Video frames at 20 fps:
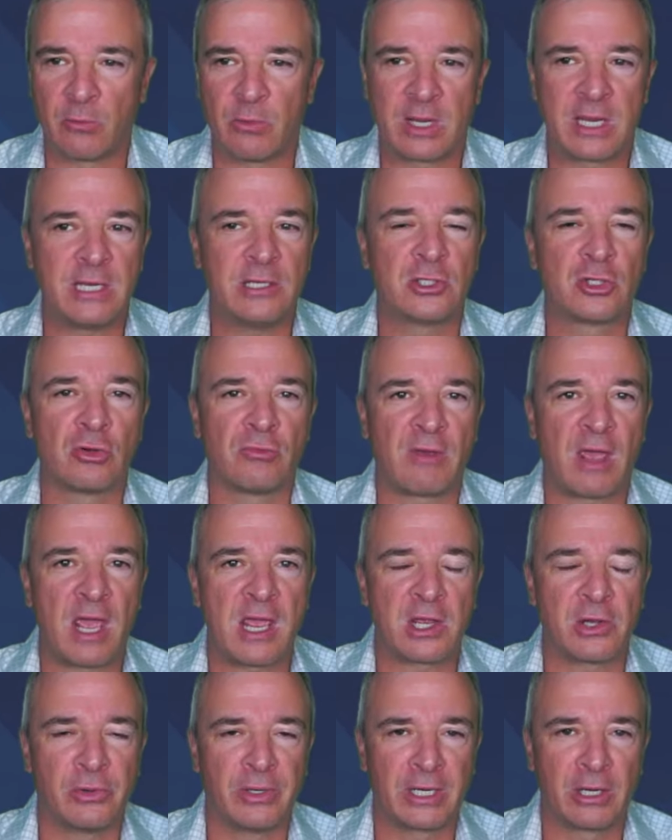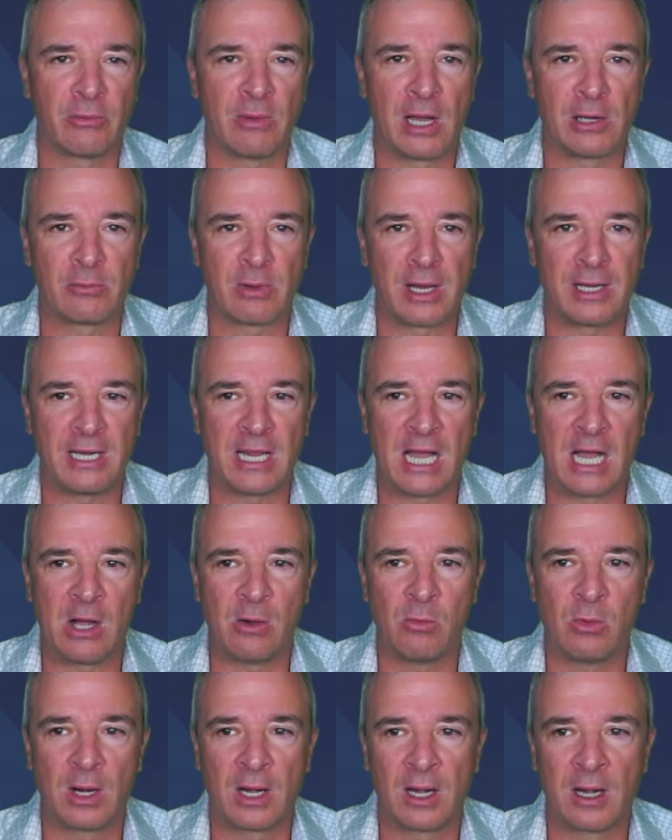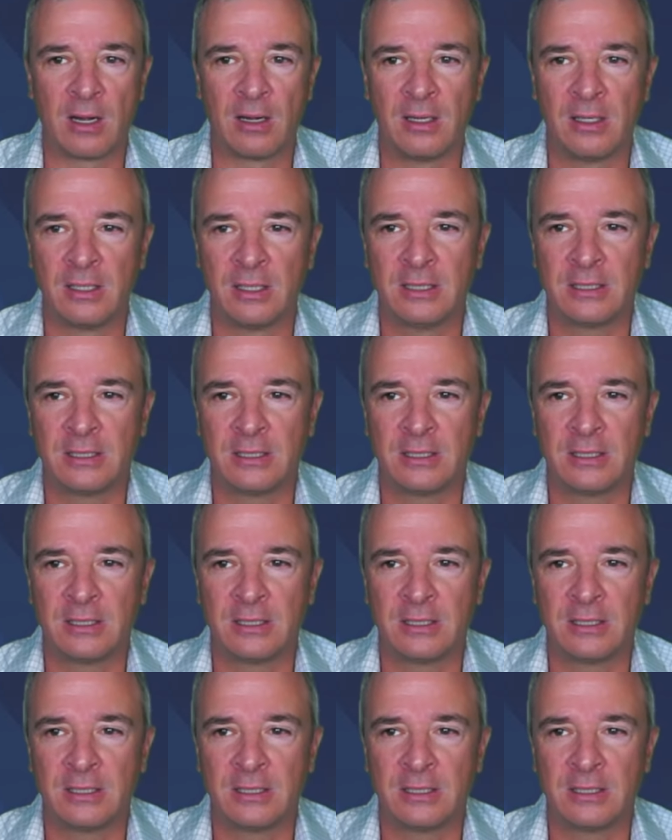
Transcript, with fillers: Ricky Gervais going around right now where,